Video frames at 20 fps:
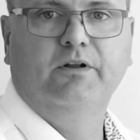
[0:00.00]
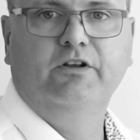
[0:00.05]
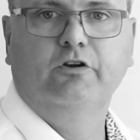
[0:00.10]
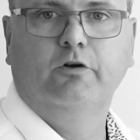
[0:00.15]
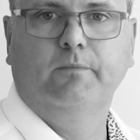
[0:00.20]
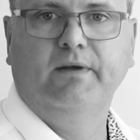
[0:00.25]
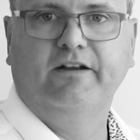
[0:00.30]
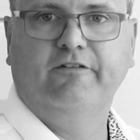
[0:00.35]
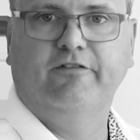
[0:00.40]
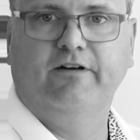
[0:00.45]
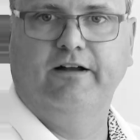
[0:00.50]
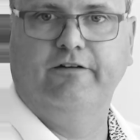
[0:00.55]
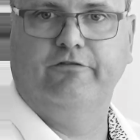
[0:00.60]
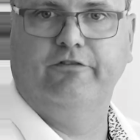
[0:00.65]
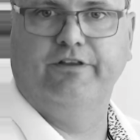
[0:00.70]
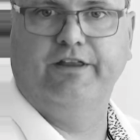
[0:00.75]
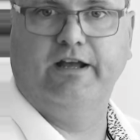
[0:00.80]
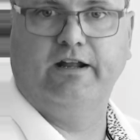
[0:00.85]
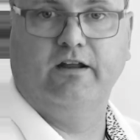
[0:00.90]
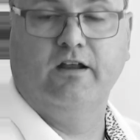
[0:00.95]
a new make file
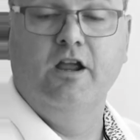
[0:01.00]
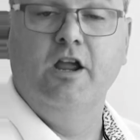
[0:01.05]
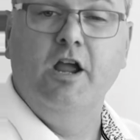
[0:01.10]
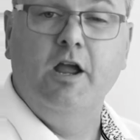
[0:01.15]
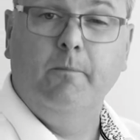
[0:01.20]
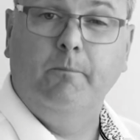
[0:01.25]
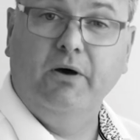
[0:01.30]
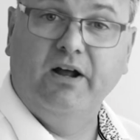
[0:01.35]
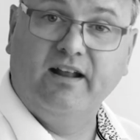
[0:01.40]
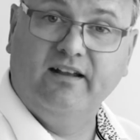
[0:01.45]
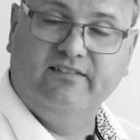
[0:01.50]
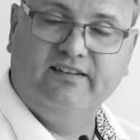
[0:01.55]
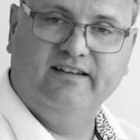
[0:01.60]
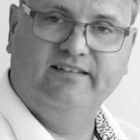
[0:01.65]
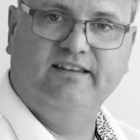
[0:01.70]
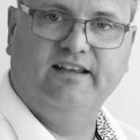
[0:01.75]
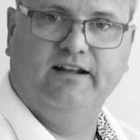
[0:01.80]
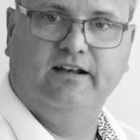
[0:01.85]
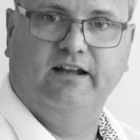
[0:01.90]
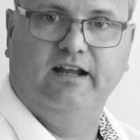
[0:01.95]
for that. But as I
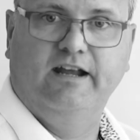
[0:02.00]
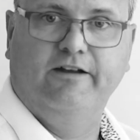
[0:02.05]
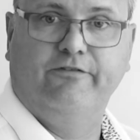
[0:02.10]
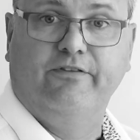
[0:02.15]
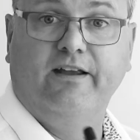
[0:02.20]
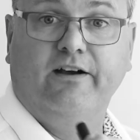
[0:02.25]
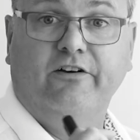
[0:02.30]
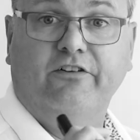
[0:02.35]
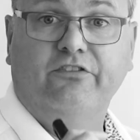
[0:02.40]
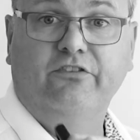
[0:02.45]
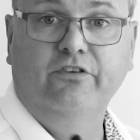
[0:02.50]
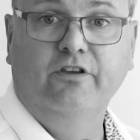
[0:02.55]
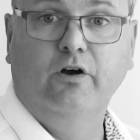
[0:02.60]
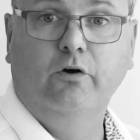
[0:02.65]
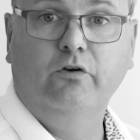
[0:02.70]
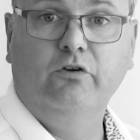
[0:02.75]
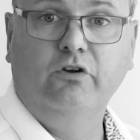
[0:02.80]
said, if there is no